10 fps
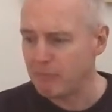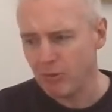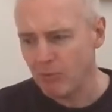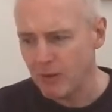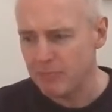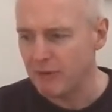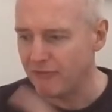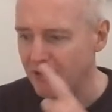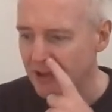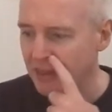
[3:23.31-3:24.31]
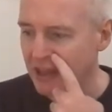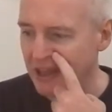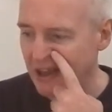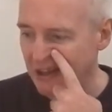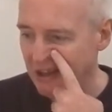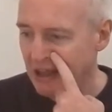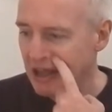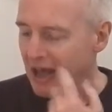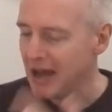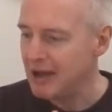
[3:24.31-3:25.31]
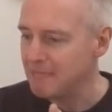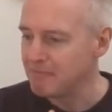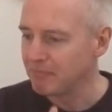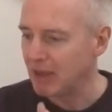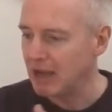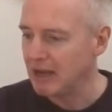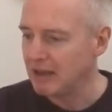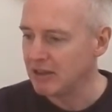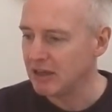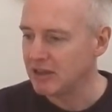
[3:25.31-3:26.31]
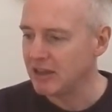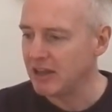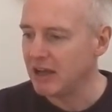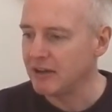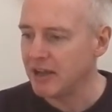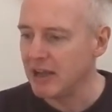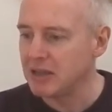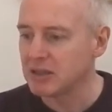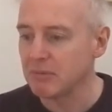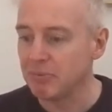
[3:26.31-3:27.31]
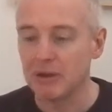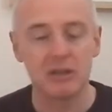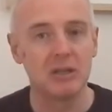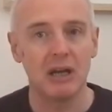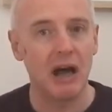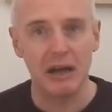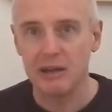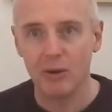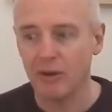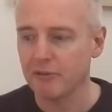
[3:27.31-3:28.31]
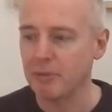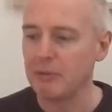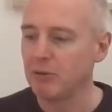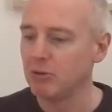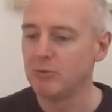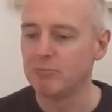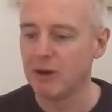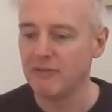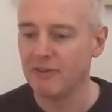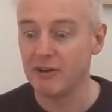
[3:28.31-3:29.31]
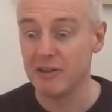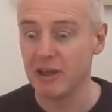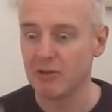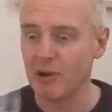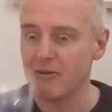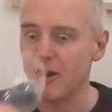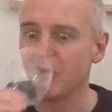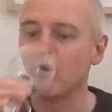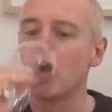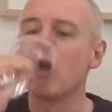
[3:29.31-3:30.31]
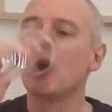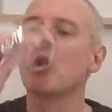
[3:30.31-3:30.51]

I probably prefer the Arneis, but I know a lot of people who'd prefer it the other way around.